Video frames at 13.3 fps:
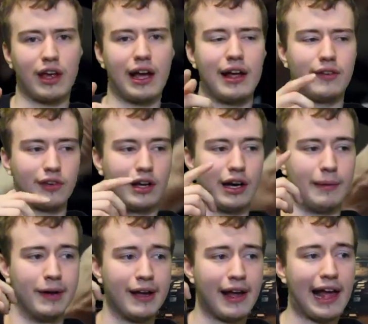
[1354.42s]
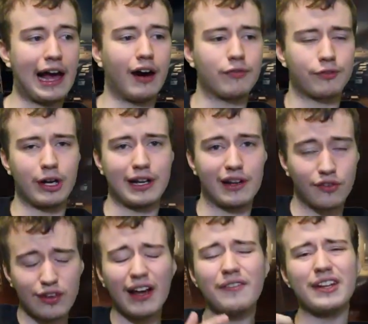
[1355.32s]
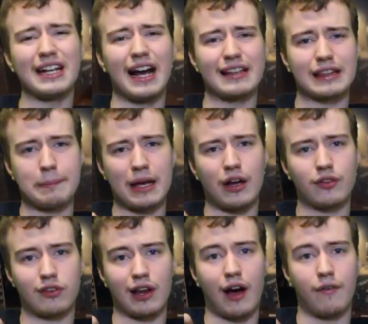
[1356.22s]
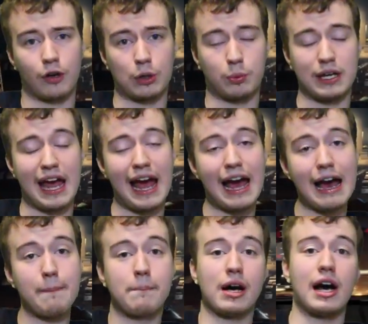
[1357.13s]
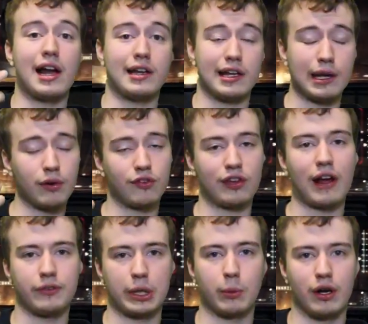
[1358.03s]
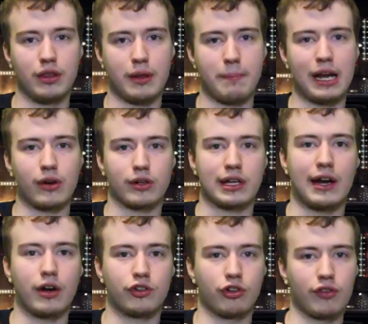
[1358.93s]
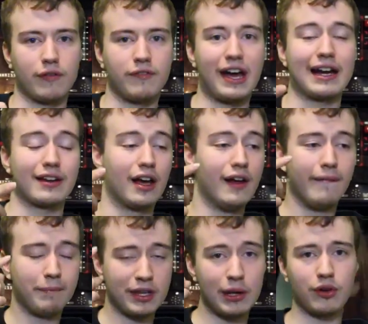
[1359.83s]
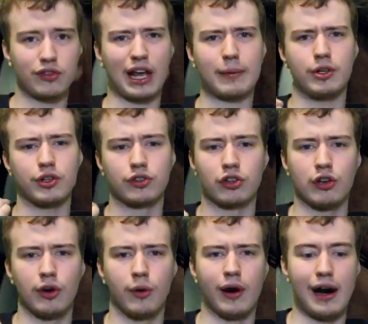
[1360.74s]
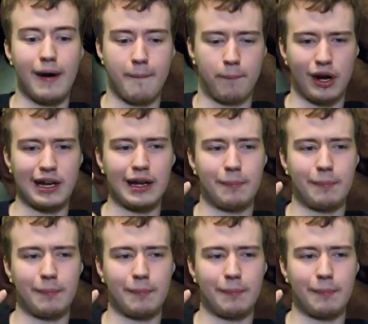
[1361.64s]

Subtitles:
as Alfred is definitely not the best Alfred we had, but he was definitely one of the better characters. In fact, he was able to bring